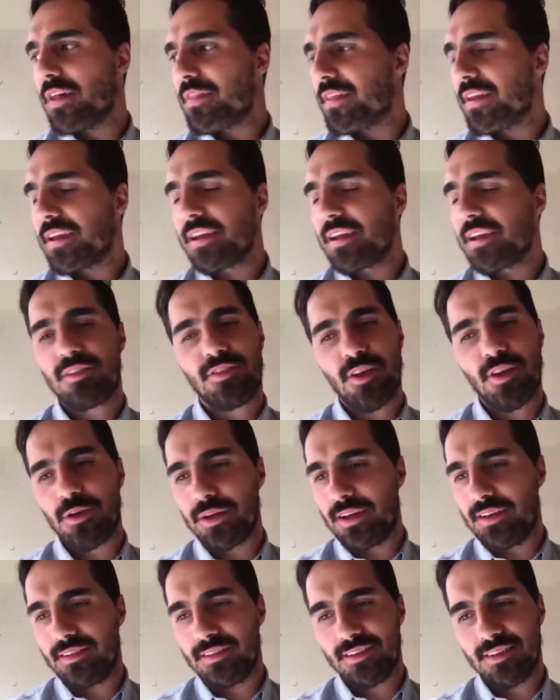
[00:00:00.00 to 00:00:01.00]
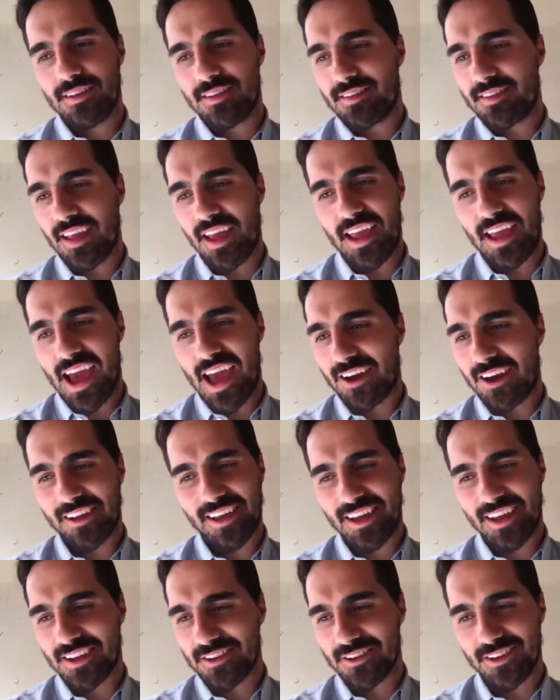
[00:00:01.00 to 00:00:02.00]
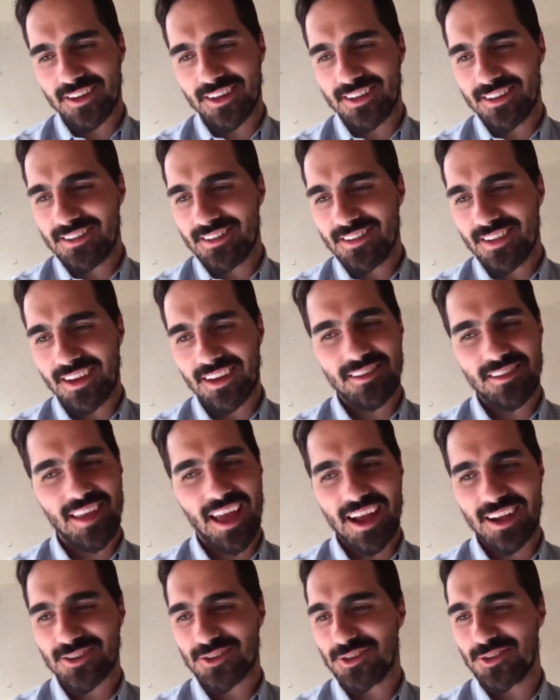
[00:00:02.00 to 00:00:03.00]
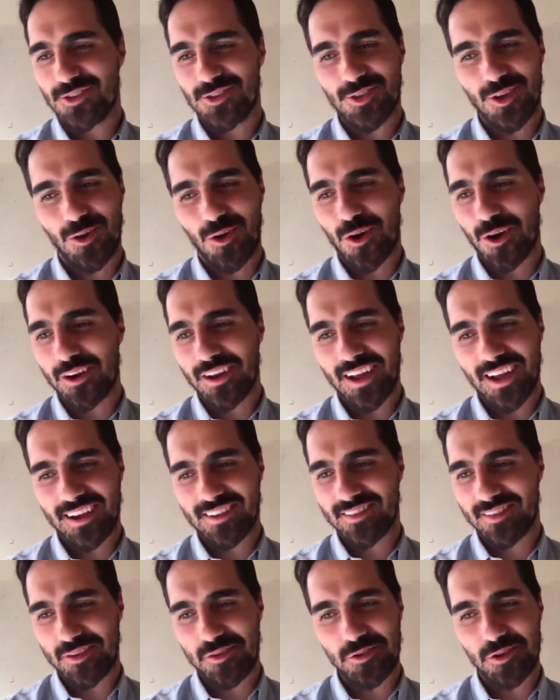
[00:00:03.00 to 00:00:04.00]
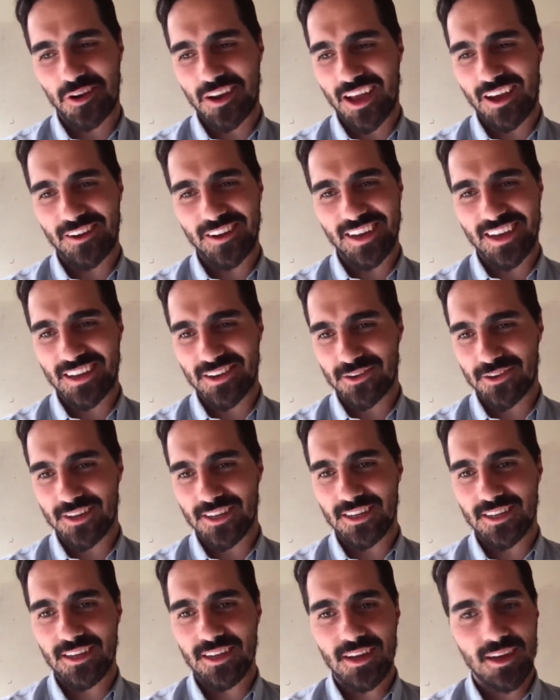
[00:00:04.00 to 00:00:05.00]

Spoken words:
think it's so easy to say how to handle it, and it's actually so hard to execute on how to handle it.